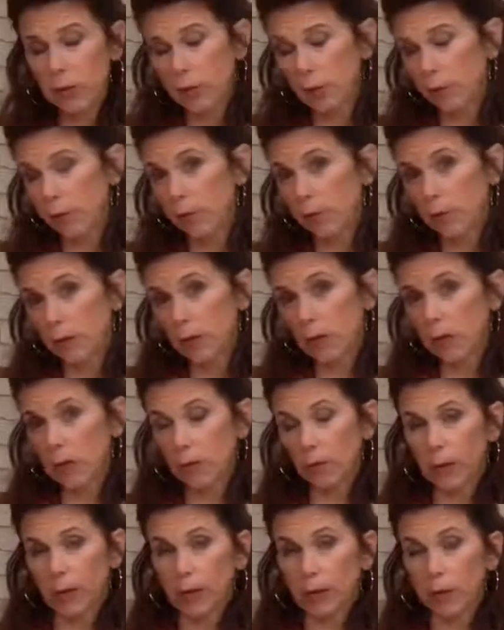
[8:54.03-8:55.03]
there are 3,
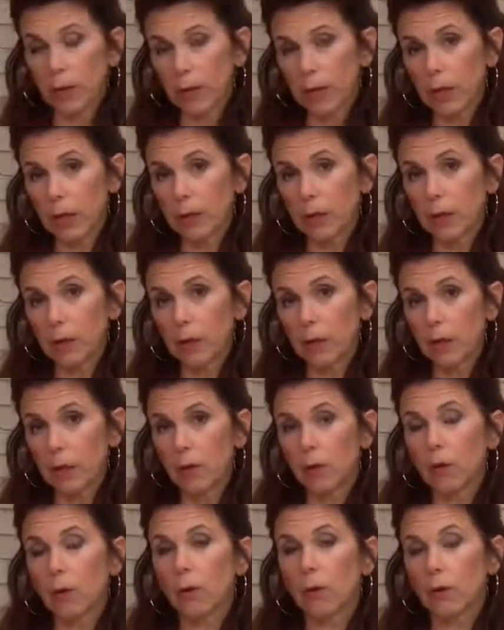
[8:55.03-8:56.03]
red, green,
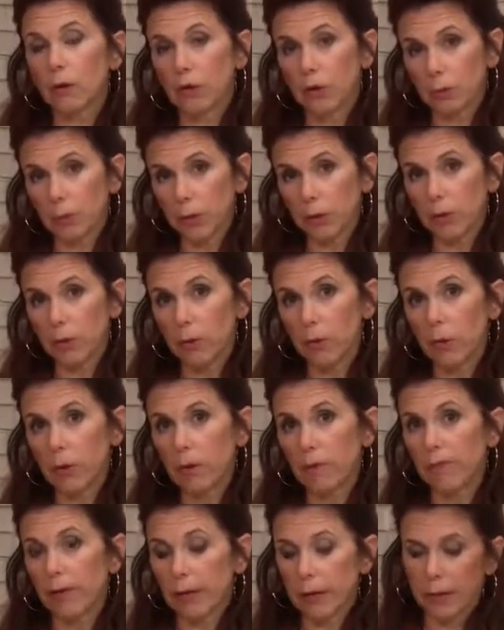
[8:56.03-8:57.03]
orange, blue,
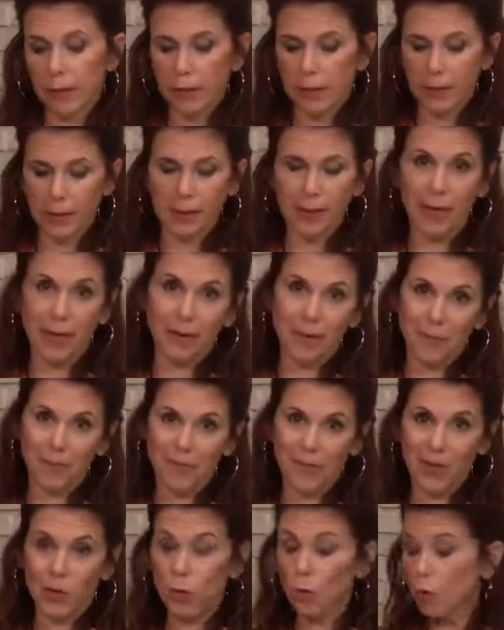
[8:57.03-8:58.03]
violet, yellow.
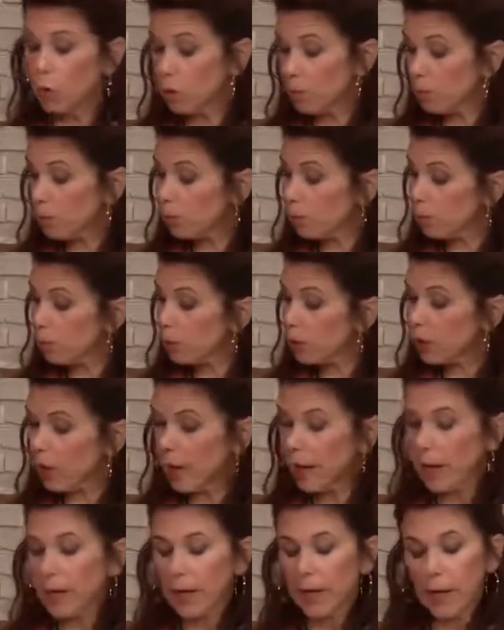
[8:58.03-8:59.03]
And you can
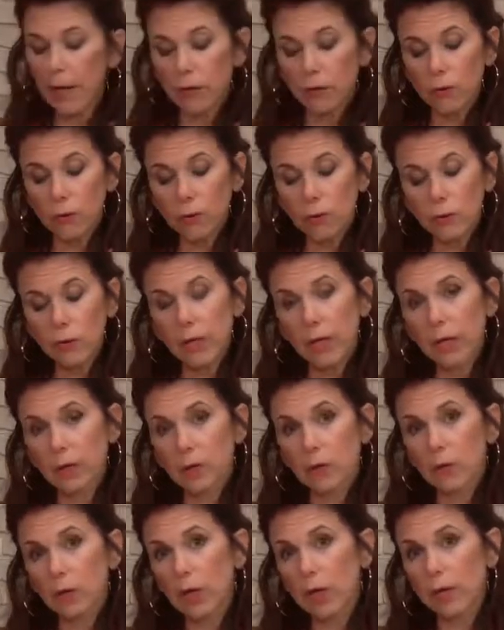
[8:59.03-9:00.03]
play and do those
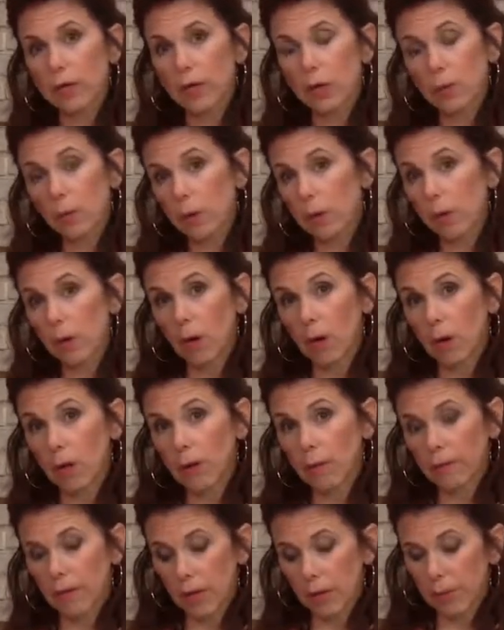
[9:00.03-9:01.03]
exercises with all
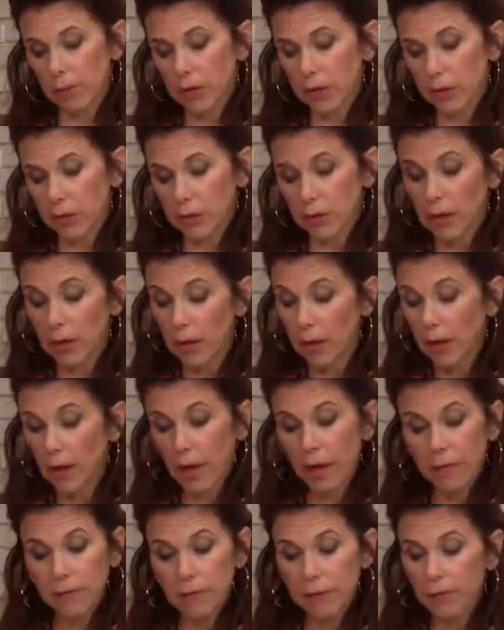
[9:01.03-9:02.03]
of them and just
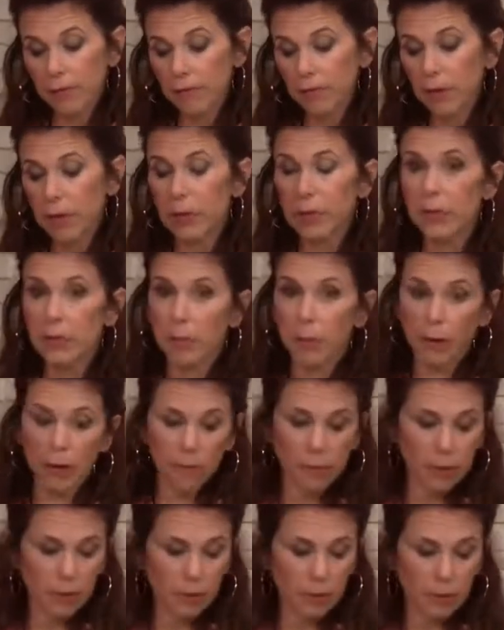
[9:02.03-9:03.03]
have some fun,
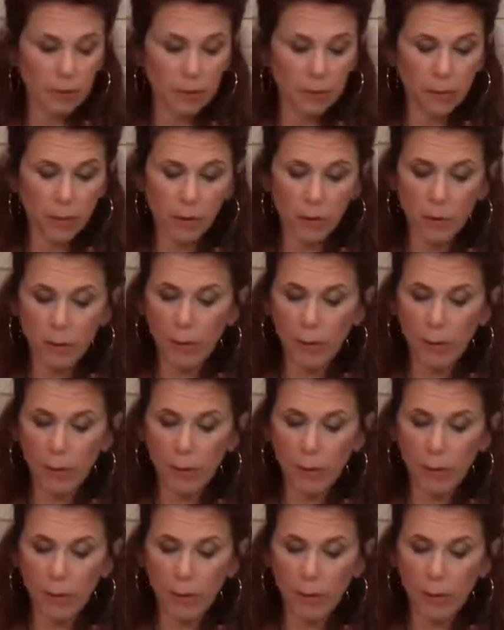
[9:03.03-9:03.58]
experiment with dipping your